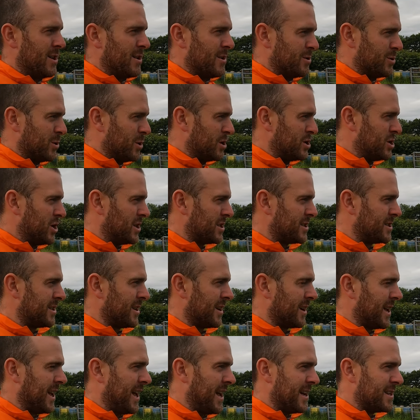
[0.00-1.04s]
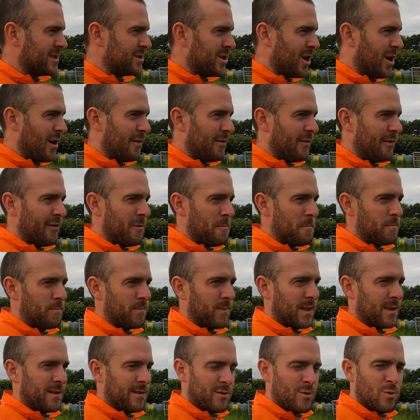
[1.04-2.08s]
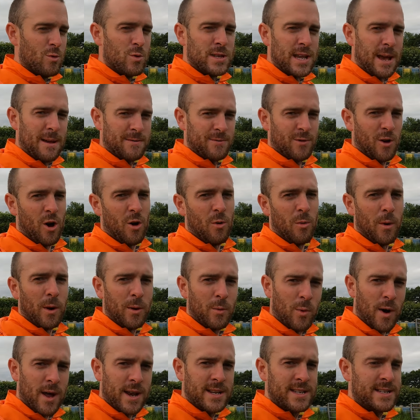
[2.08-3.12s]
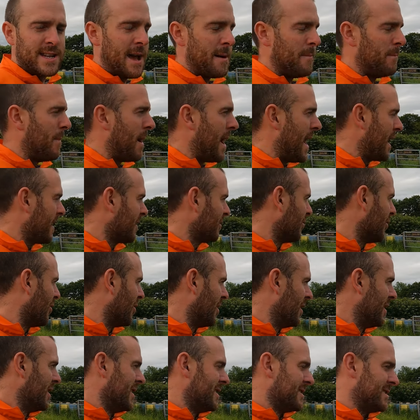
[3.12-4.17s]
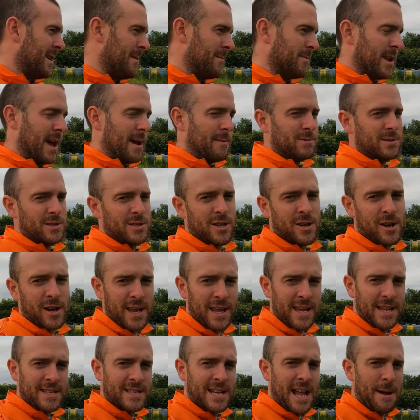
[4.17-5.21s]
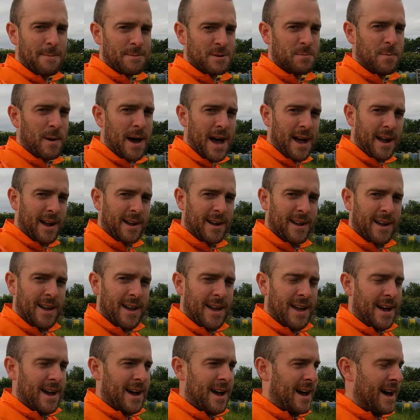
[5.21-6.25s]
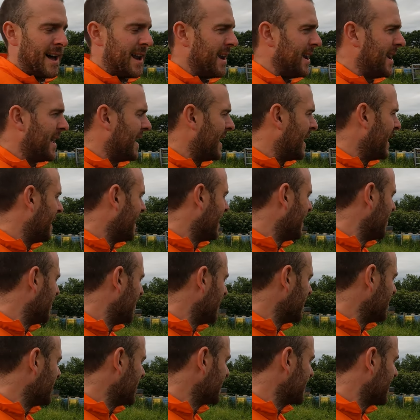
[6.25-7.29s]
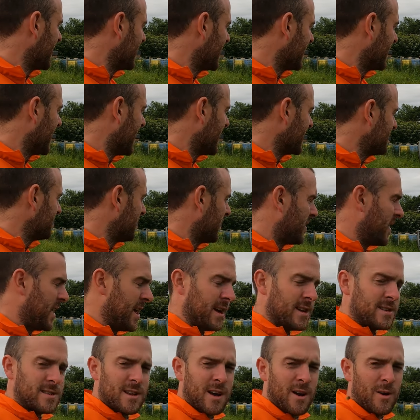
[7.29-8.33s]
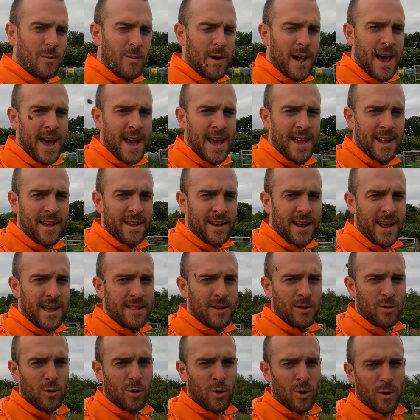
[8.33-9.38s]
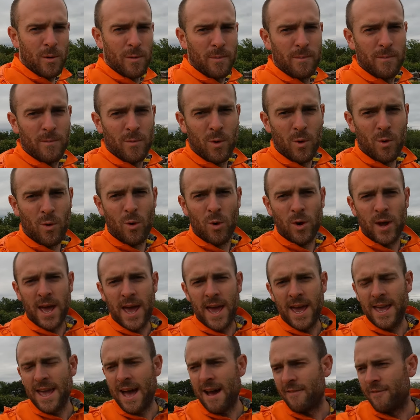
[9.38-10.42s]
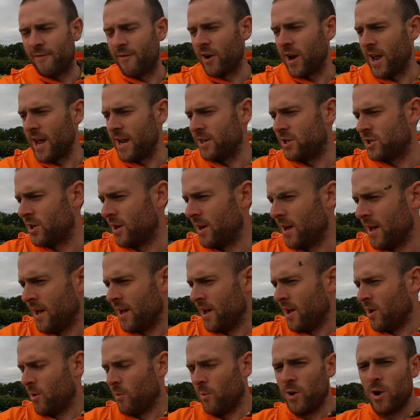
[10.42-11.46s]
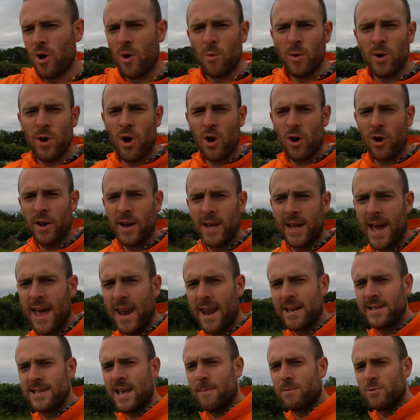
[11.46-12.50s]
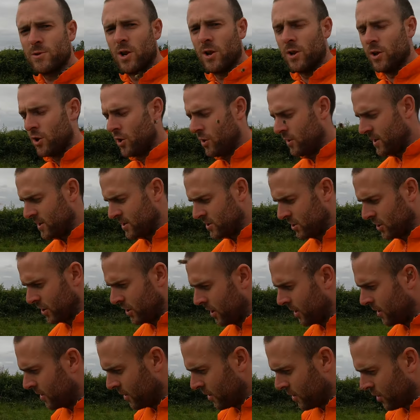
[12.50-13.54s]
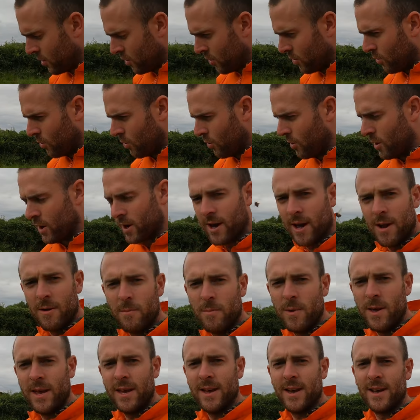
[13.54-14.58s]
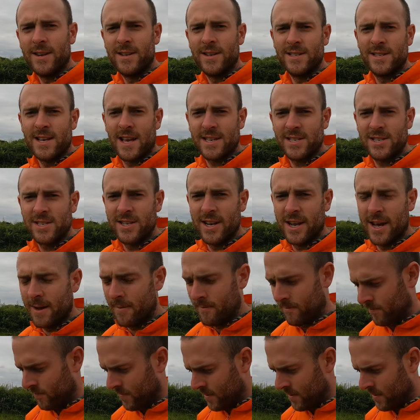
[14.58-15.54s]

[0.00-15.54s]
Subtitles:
So it's just a case of two steps forward, one step back, or sometimes three steps back. And we're just at the cusp of things now where it can either go okay, average, we're not going to get an exceptional year this year, or it can be a disaster.